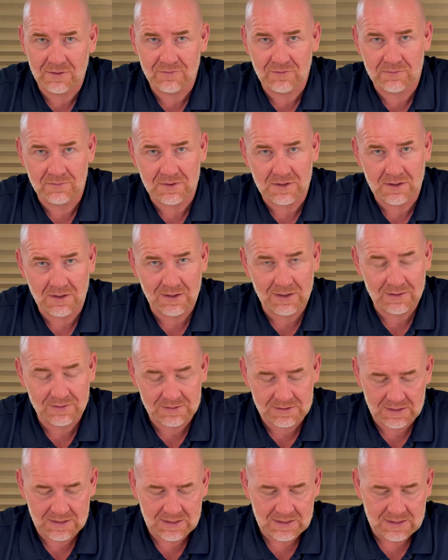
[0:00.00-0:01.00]
and
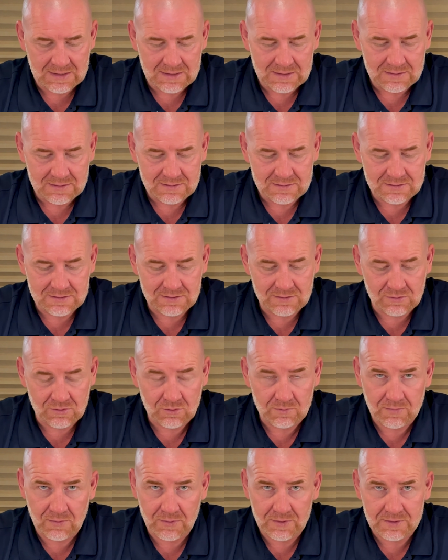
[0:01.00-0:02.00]
beyond
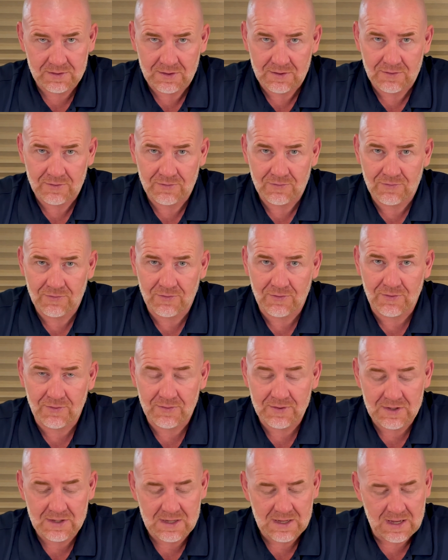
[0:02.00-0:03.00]

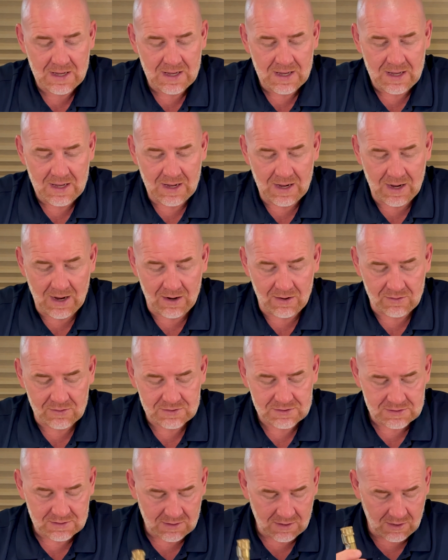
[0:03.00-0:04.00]
0.3
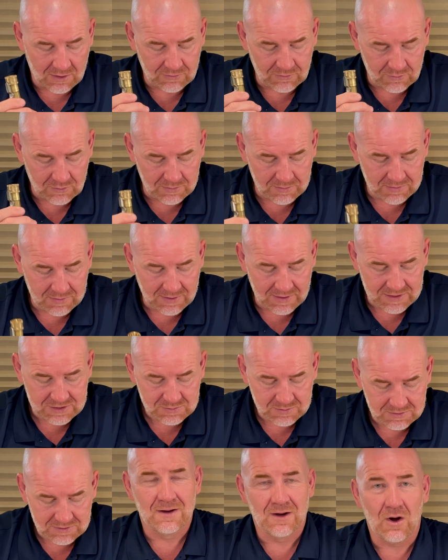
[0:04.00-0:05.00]
hours on the
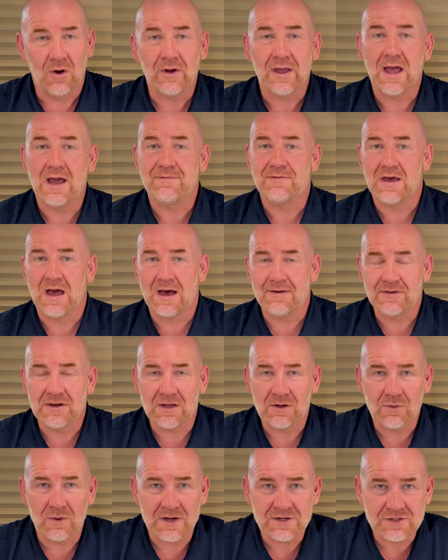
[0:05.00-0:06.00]
replacement. Okay, if you have
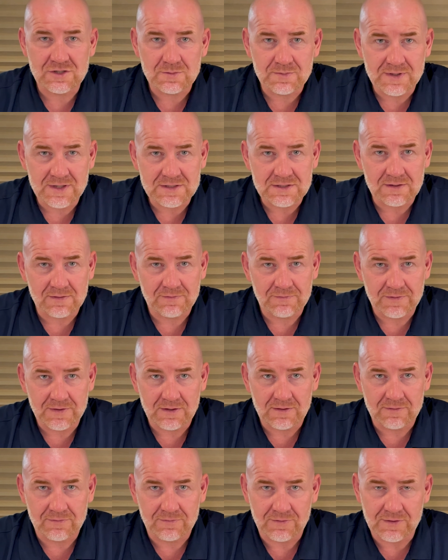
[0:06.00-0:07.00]
any questions, please
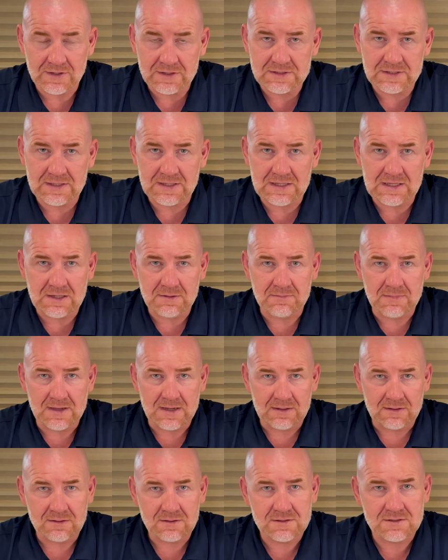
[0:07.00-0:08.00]
feel free to
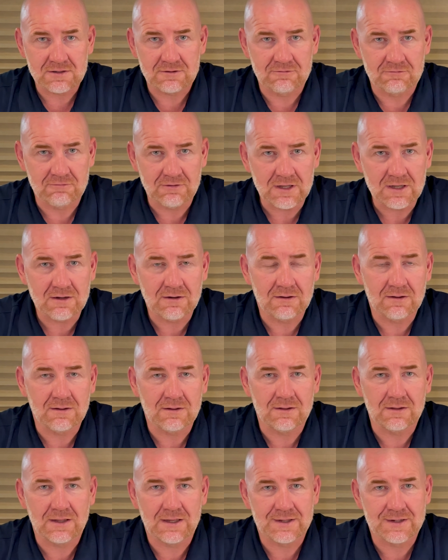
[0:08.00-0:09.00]
email us,
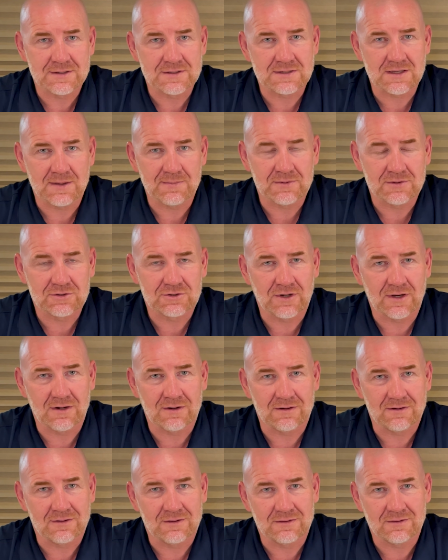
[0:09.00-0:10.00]

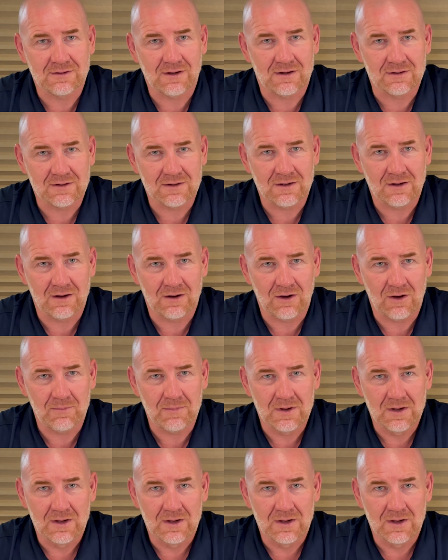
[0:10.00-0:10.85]
recall@escapetrailer.com,